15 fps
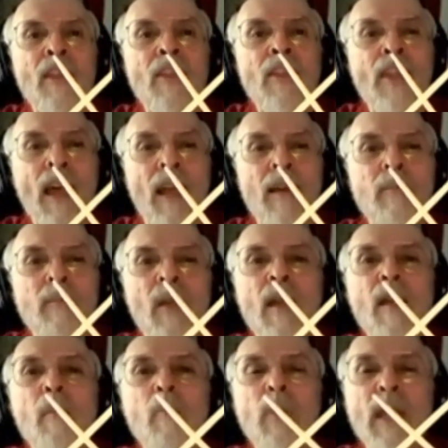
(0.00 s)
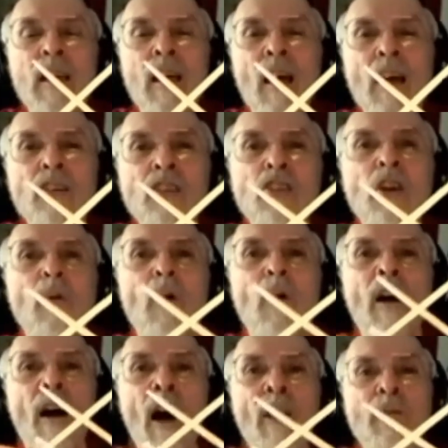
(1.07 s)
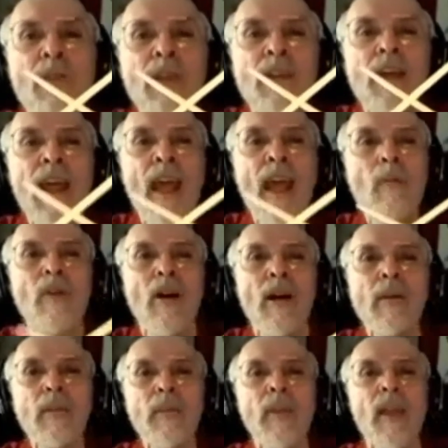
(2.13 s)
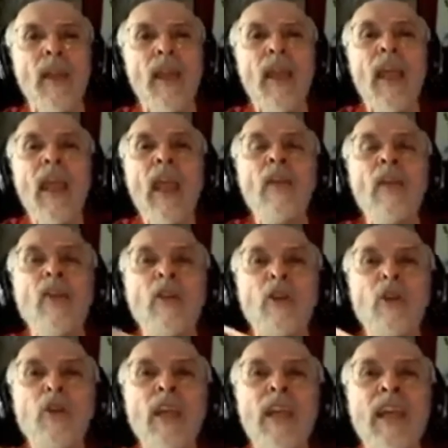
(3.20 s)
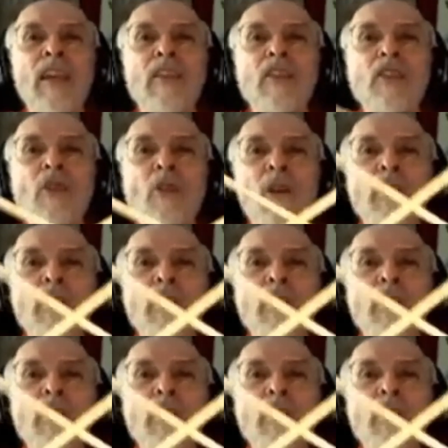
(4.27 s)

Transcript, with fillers: And then, because you are off the diameter, if you're looking at the